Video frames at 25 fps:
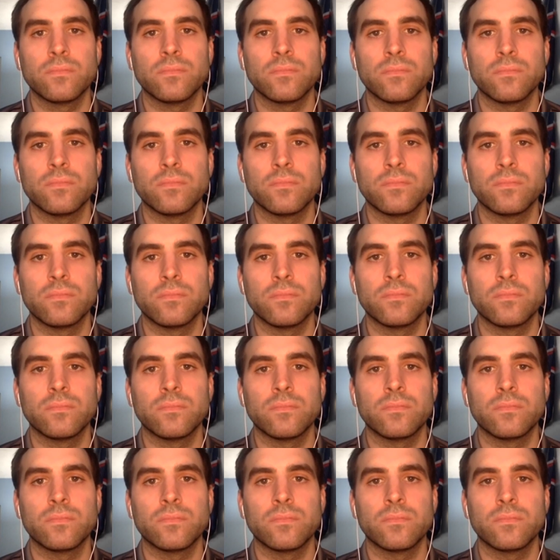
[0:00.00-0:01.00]

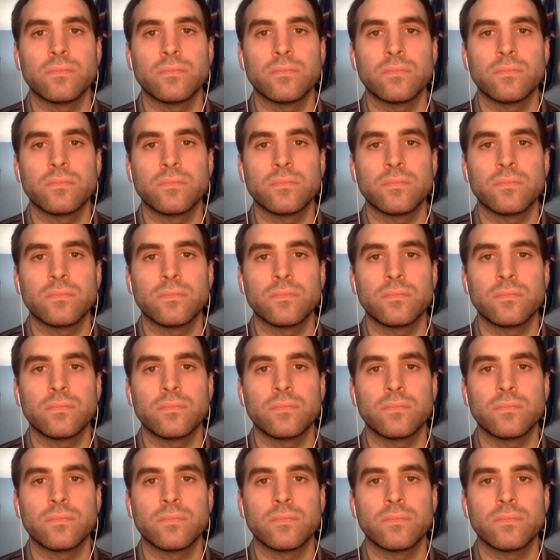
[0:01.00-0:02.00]

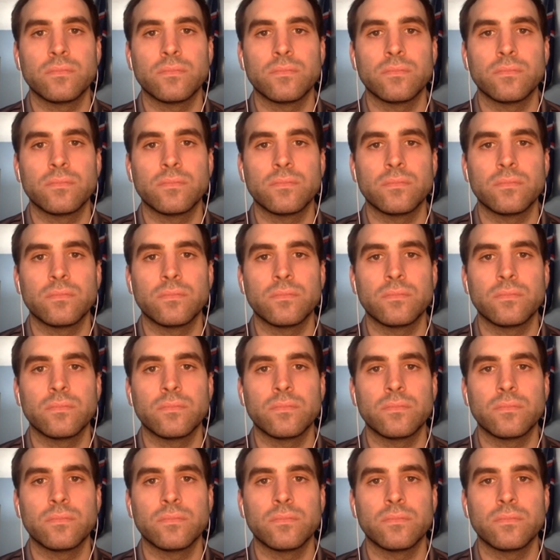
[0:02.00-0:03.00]

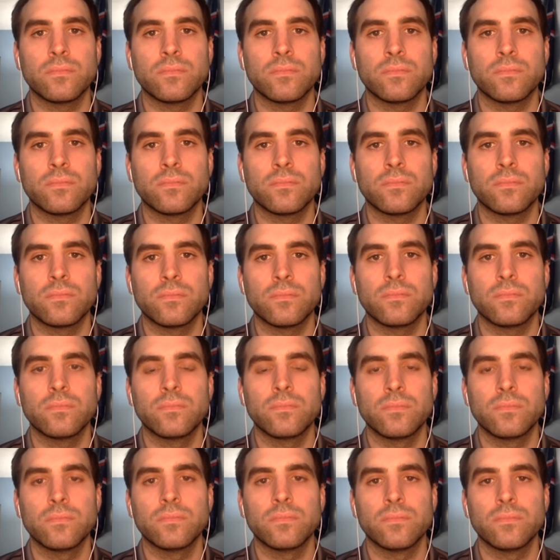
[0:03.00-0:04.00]

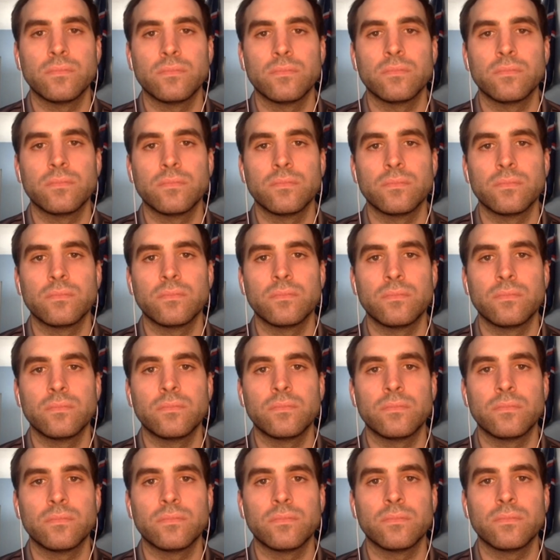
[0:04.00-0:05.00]

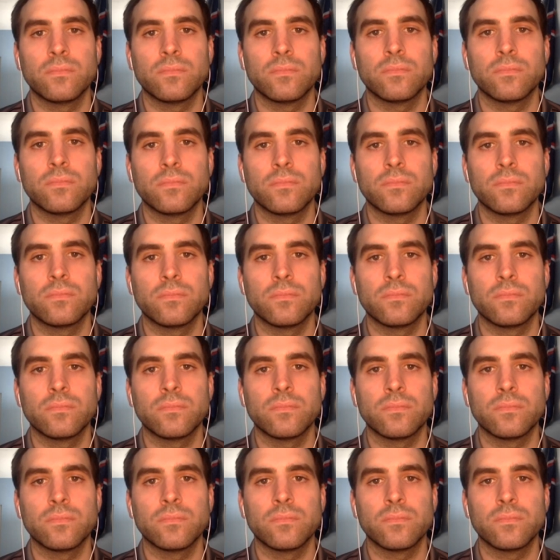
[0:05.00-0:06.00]

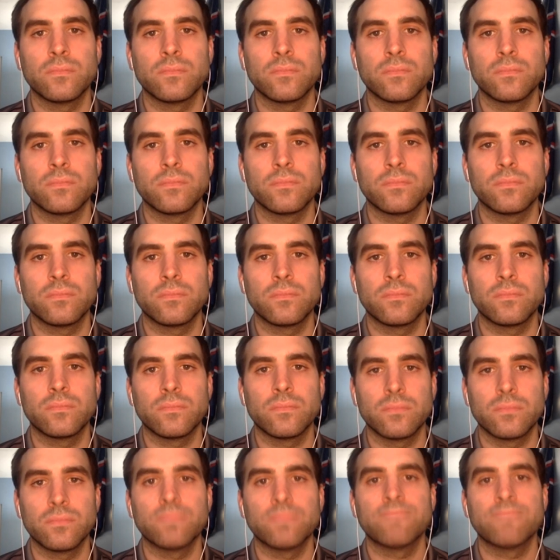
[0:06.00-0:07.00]

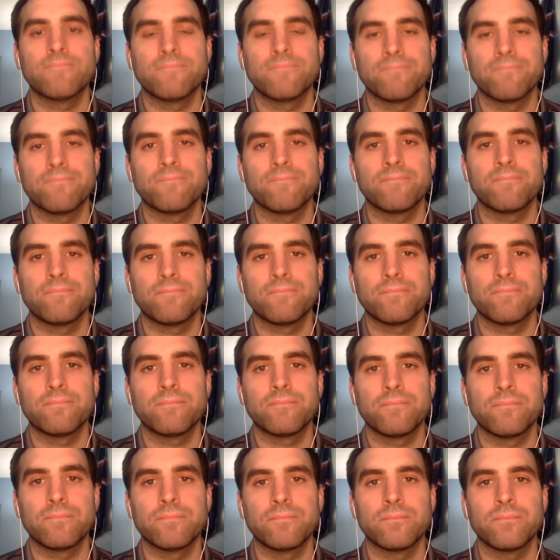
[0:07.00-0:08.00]
[no speech]